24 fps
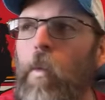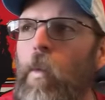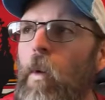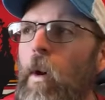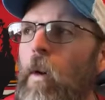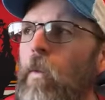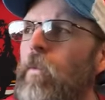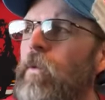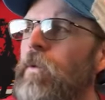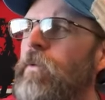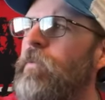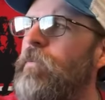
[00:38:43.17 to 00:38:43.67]

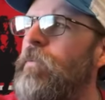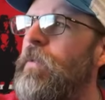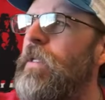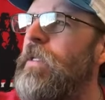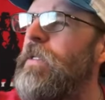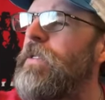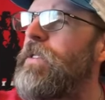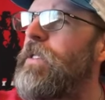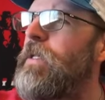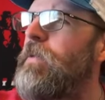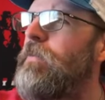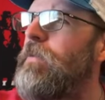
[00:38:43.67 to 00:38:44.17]
What would
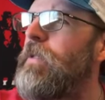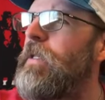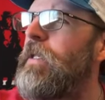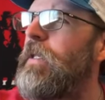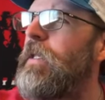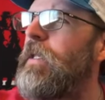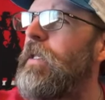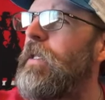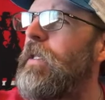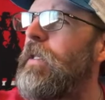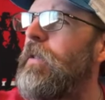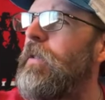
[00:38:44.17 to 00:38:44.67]
be
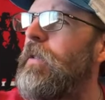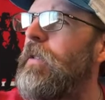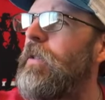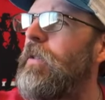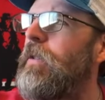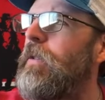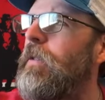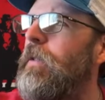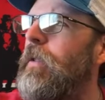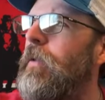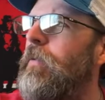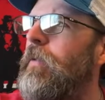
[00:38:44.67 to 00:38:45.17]
something
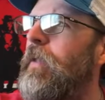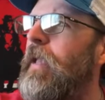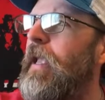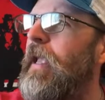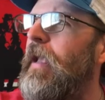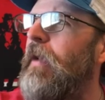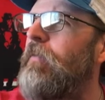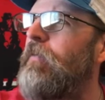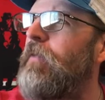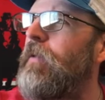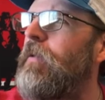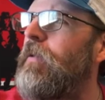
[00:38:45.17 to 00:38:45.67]
that we
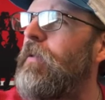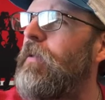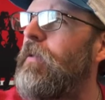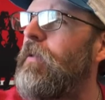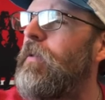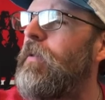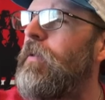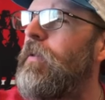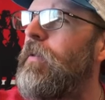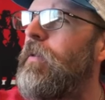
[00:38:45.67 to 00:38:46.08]
haven't?